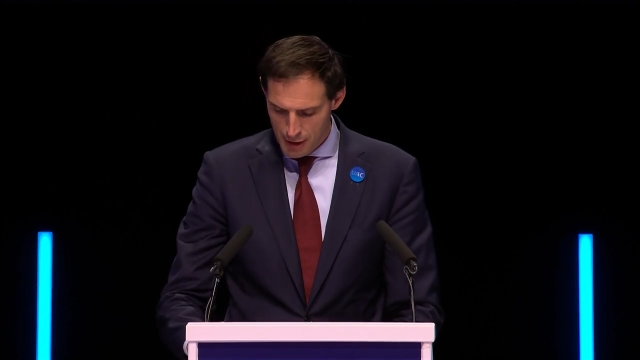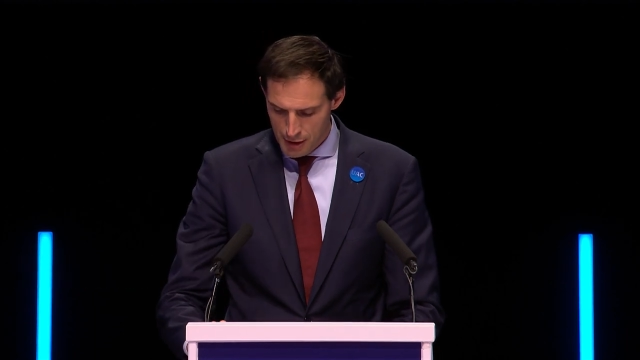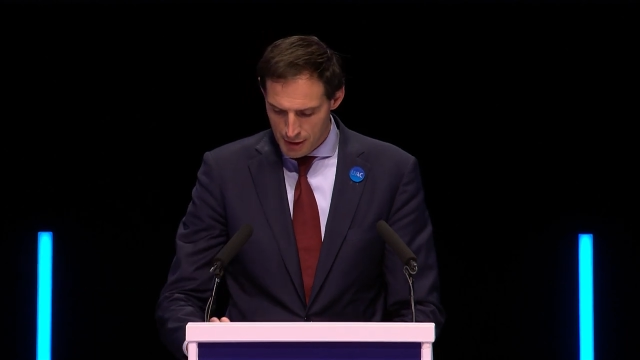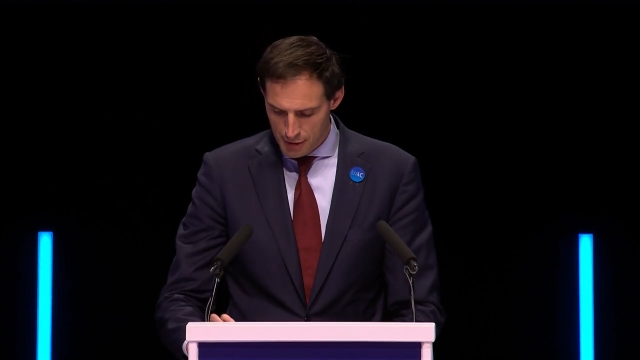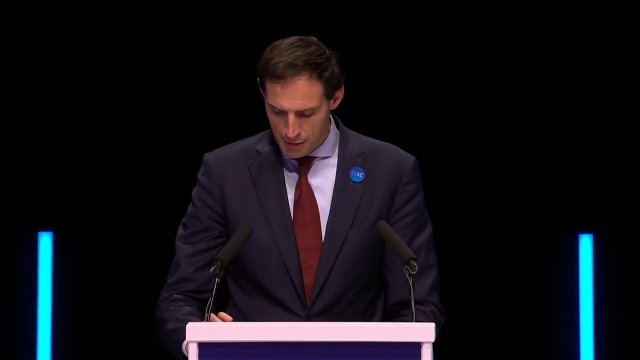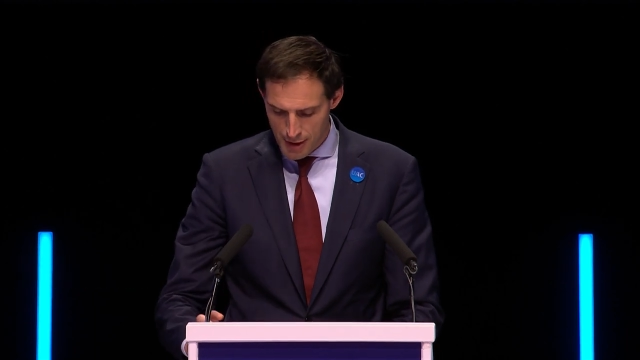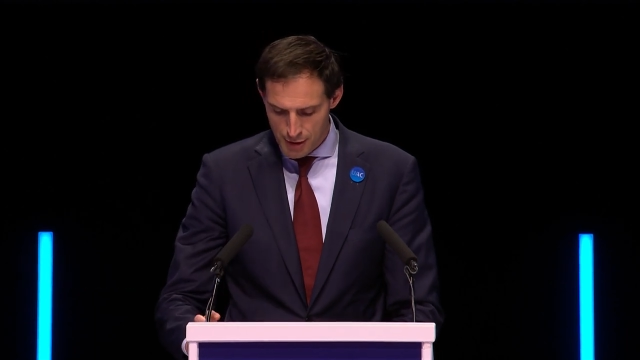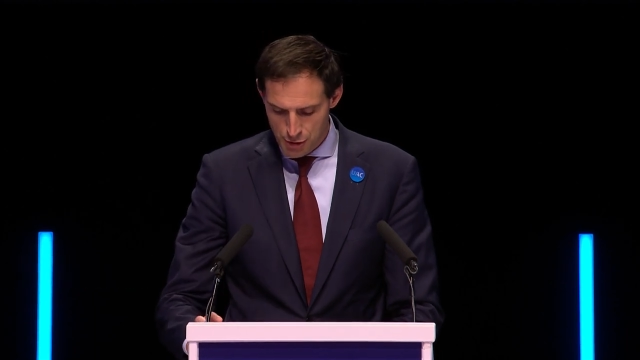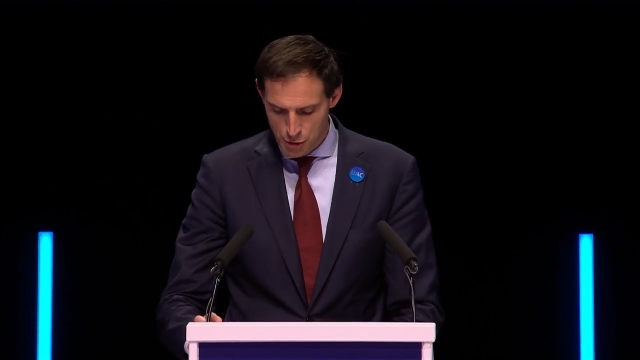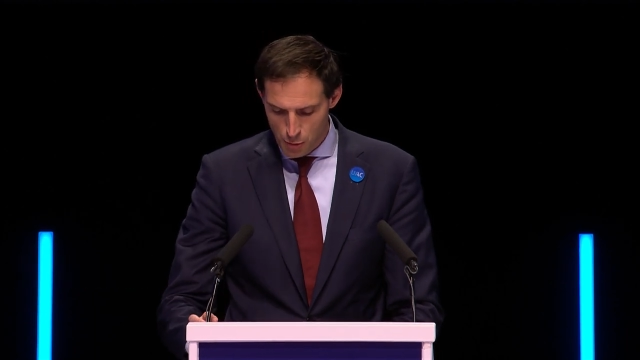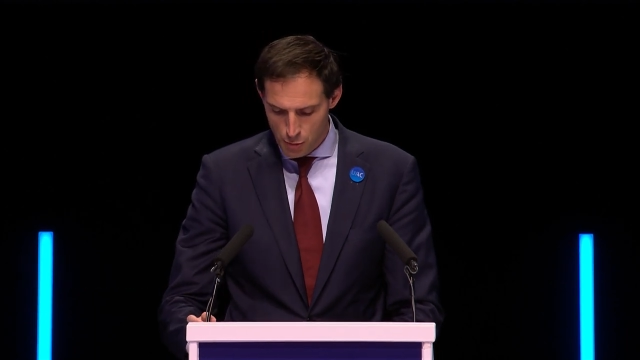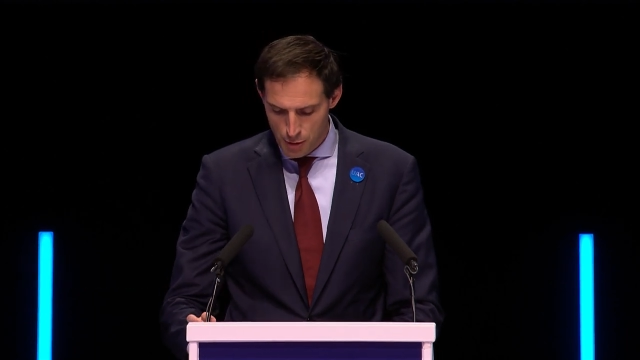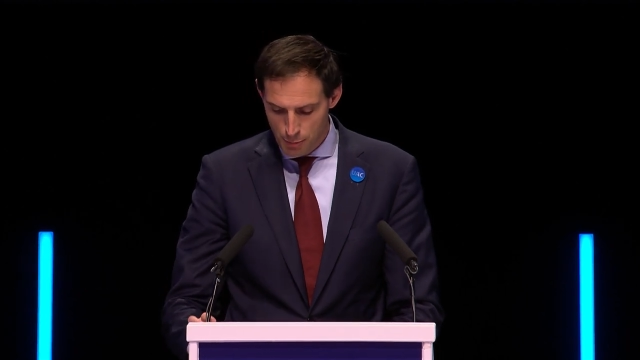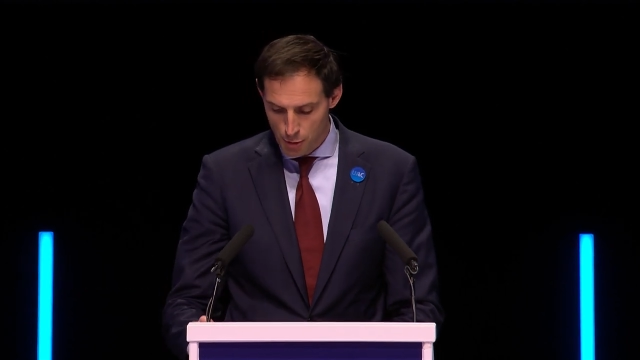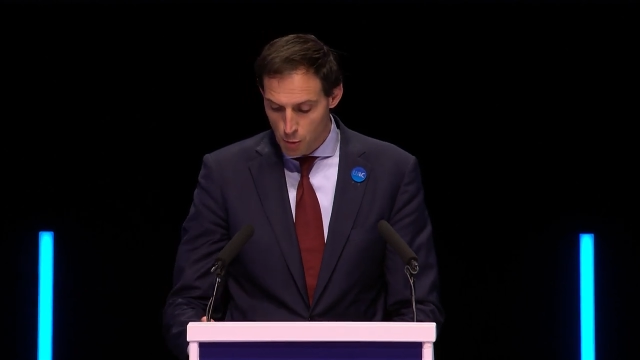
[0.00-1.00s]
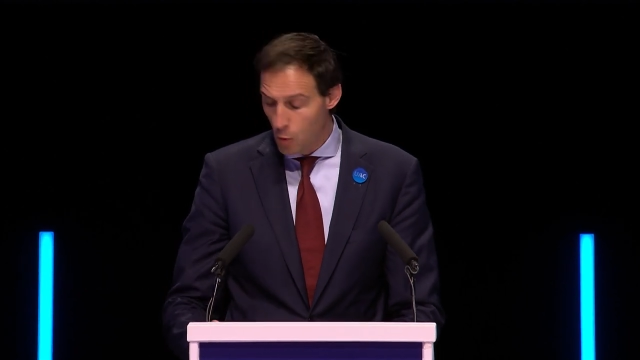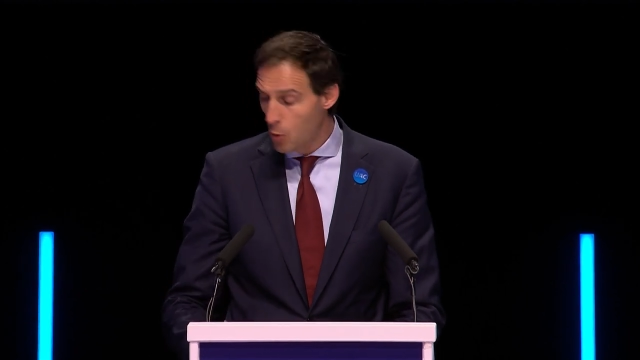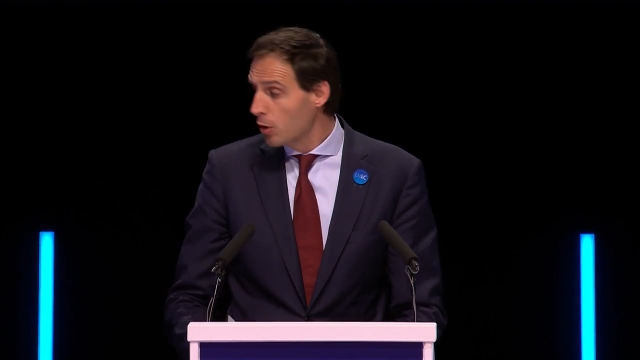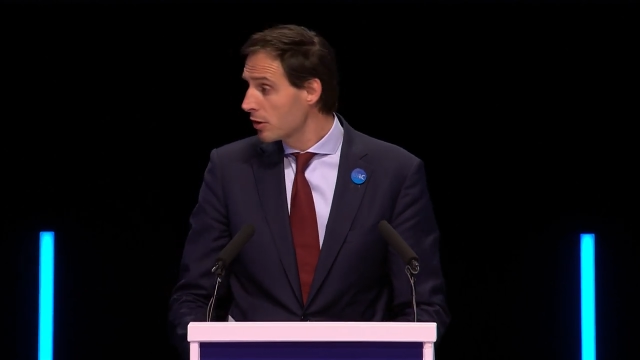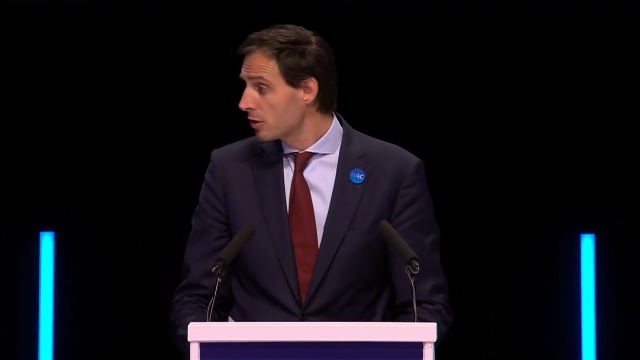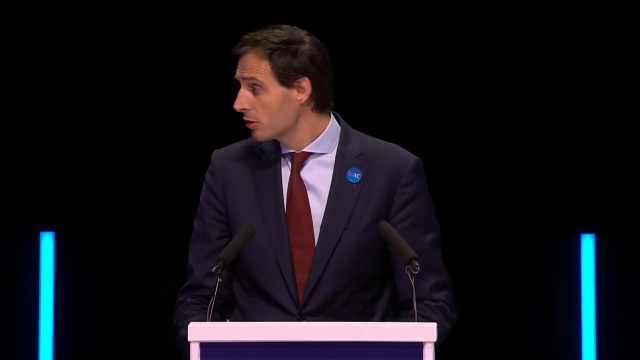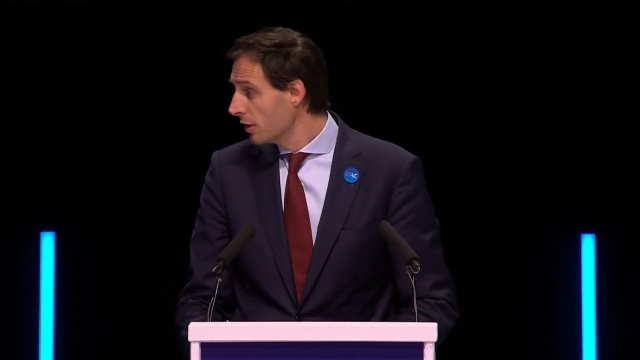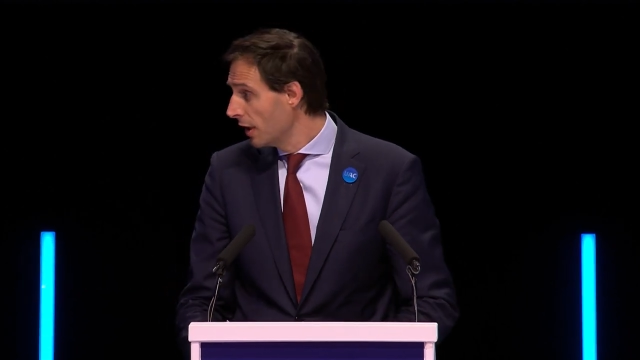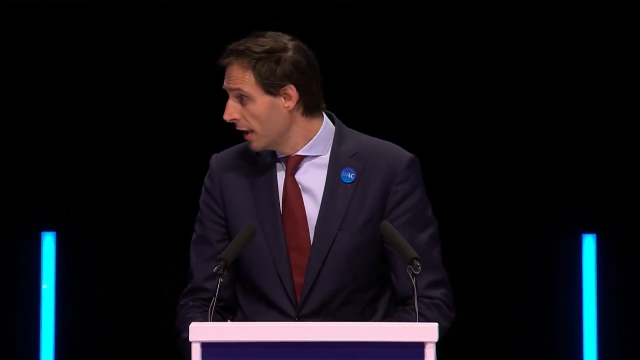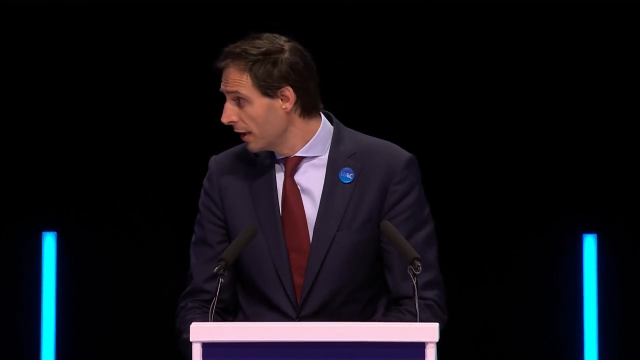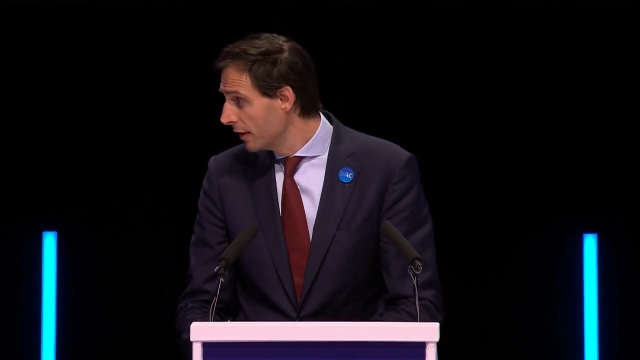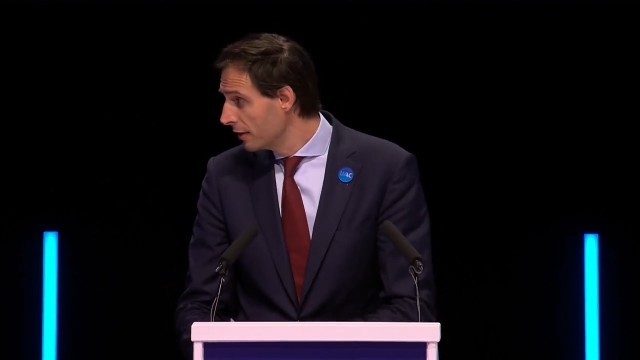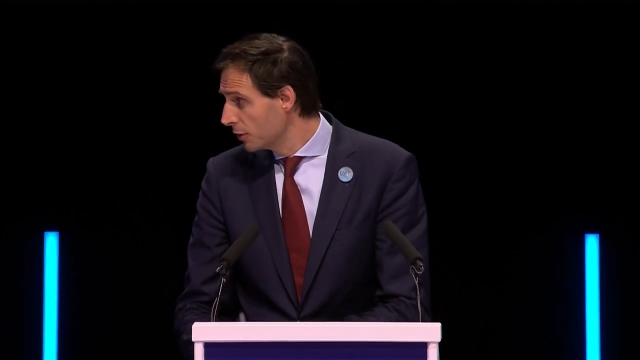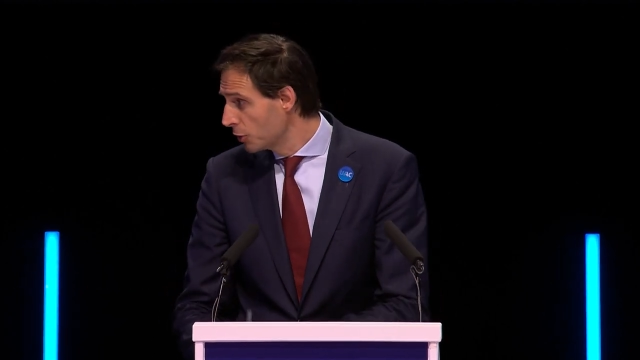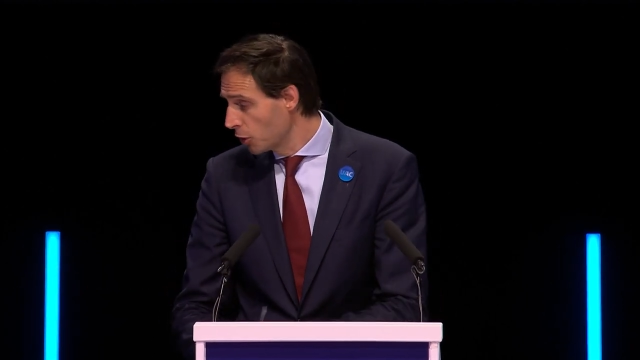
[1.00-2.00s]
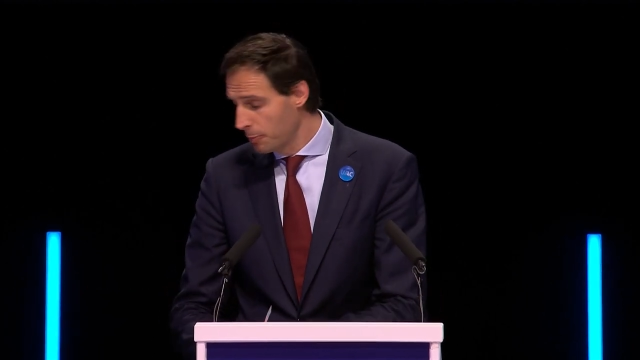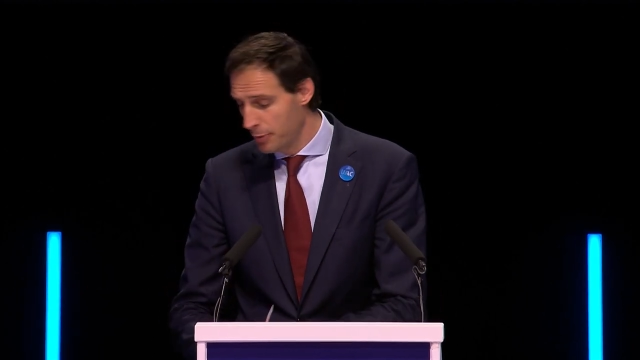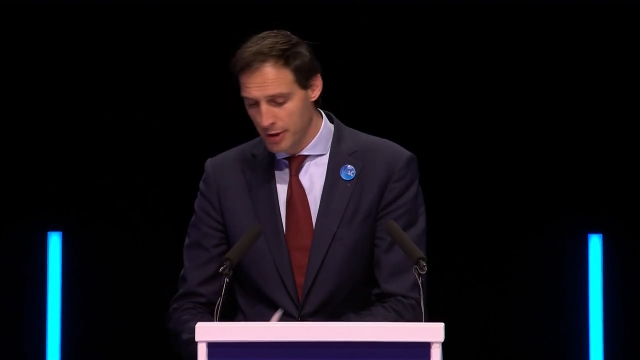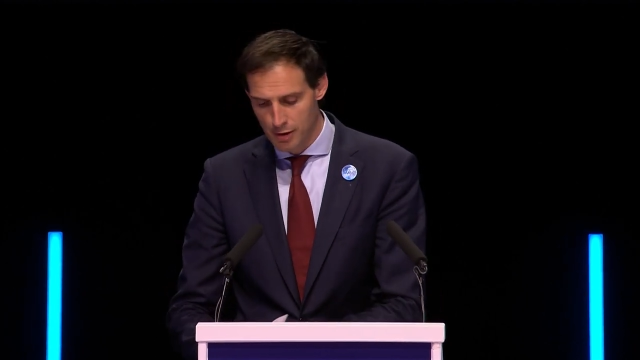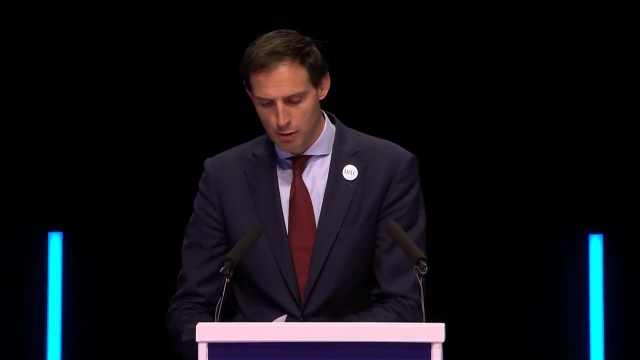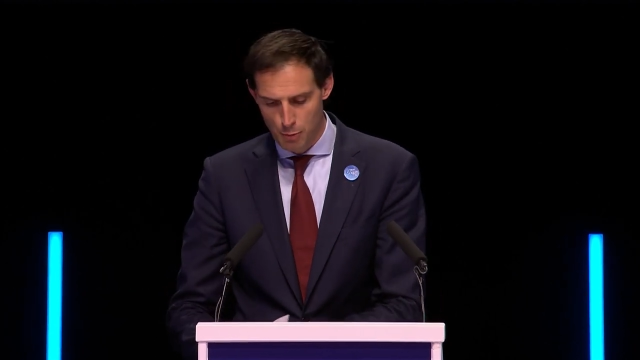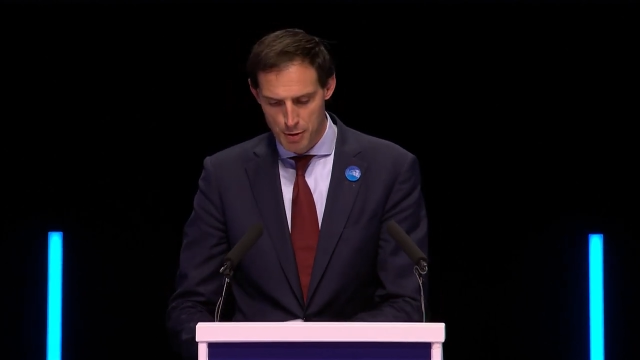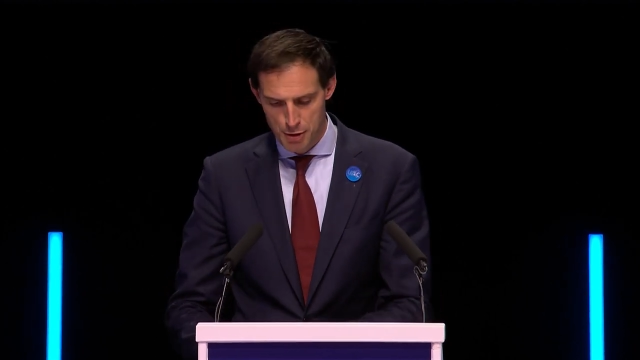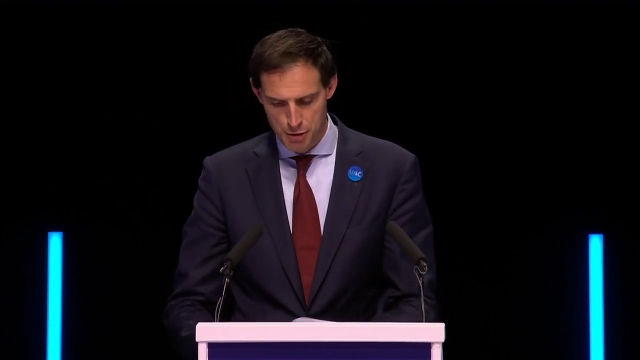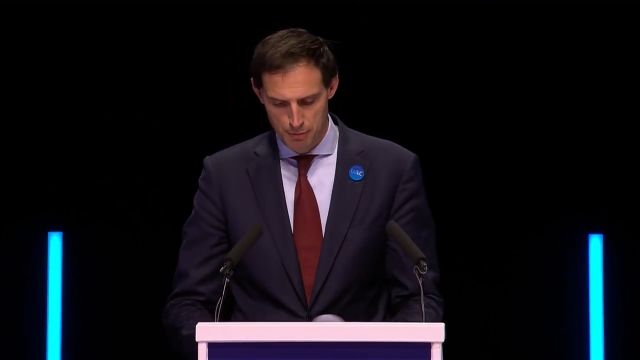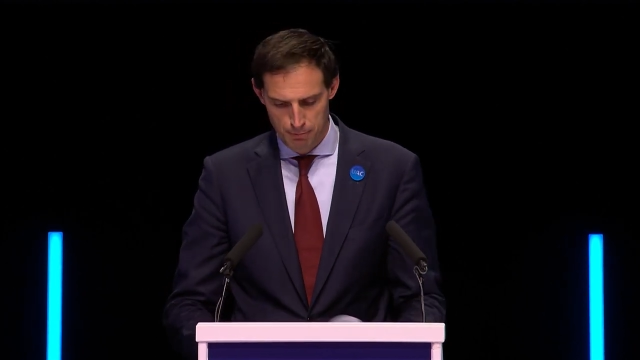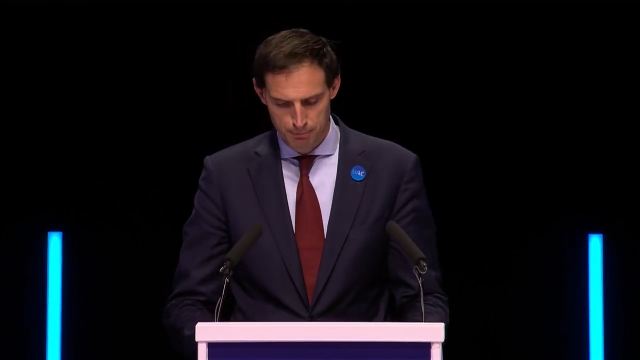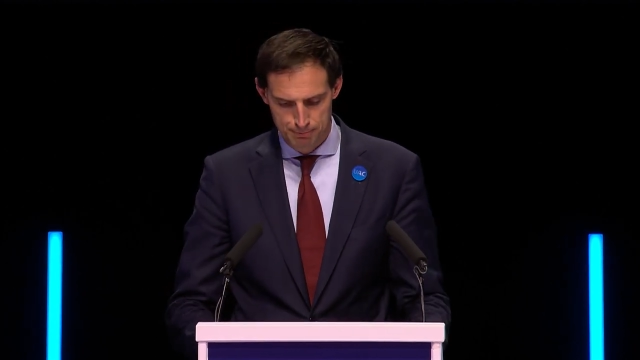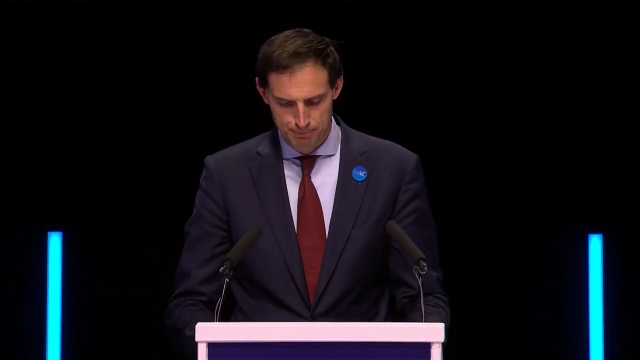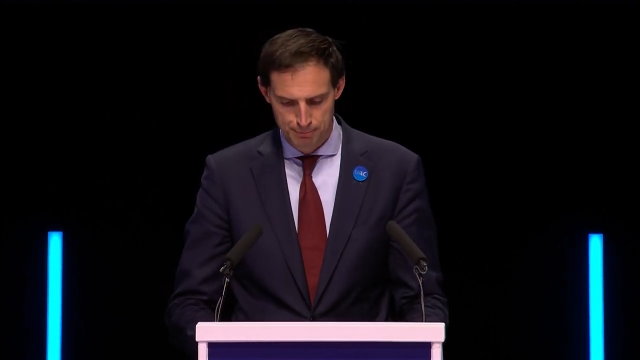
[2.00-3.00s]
the International Criminal Court and the European Commission.